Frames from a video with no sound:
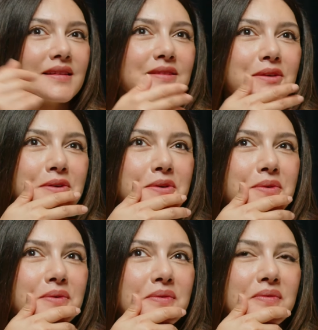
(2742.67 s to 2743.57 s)

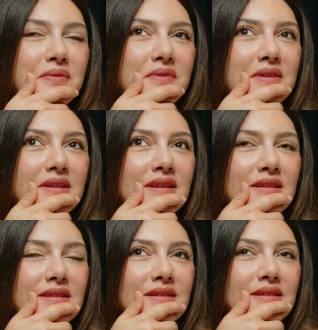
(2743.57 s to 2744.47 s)
So
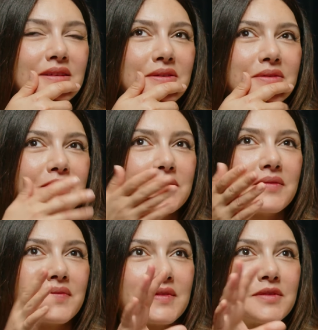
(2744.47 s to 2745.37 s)
there's,
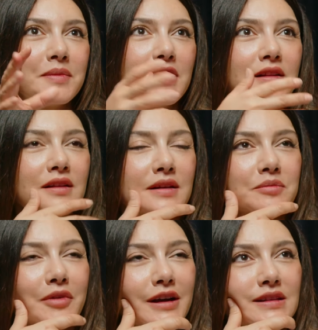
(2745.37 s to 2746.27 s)
smell
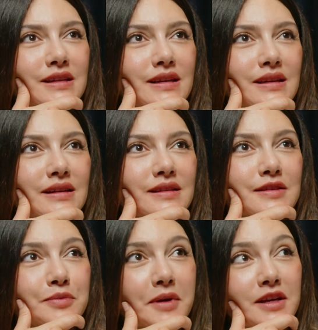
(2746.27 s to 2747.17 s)
and branding
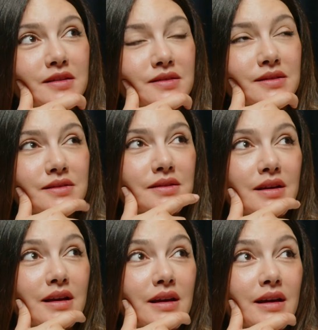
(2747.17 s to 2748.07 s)
and space.
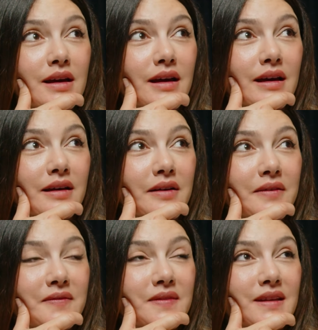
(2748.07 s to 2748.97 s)

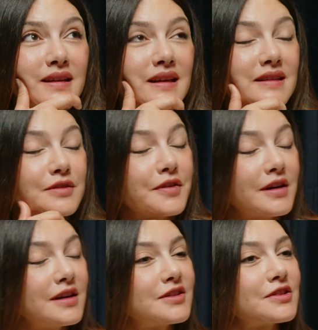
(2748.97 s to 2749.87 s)
It's
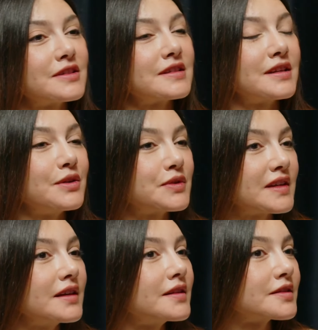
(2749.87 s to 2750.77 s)
very interesting you
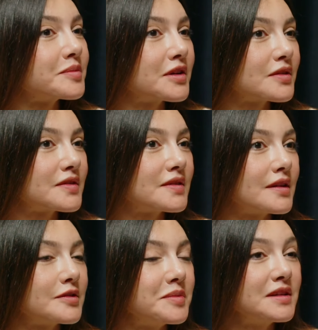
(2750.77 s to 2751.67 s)
say this, because
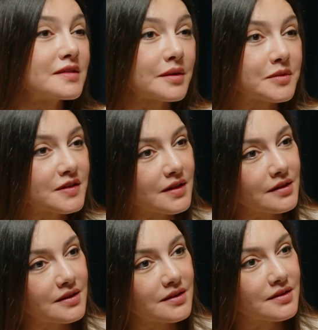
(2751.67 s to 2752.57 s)
there's been some
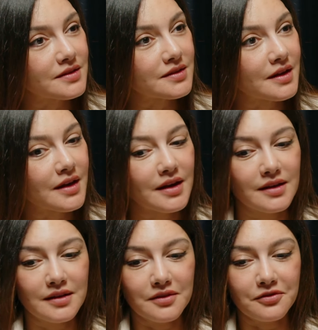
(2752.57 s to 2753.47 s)
studies
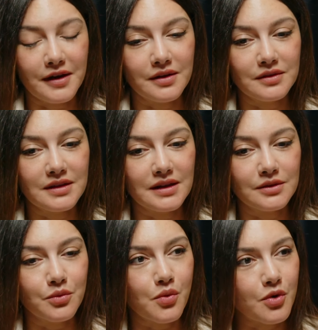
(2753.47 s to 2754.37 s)
that found
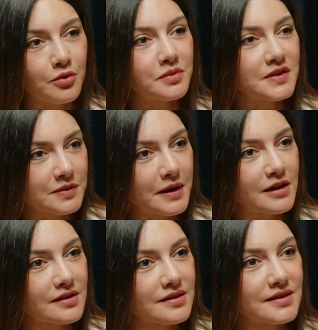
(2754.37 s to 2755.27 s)
that warm
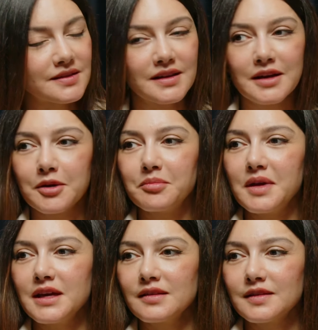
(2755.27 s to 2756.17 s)
smells
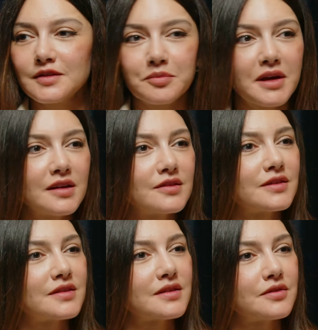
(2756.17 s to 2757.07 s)
make the
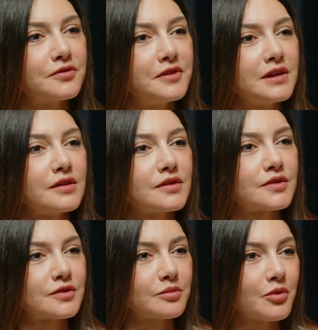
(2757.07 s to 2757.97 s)
space feel
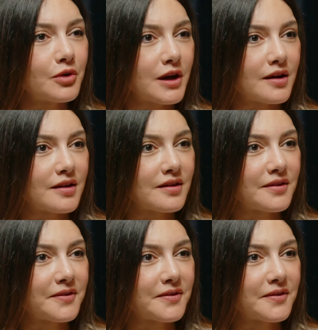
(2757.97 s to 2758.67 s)
smaller.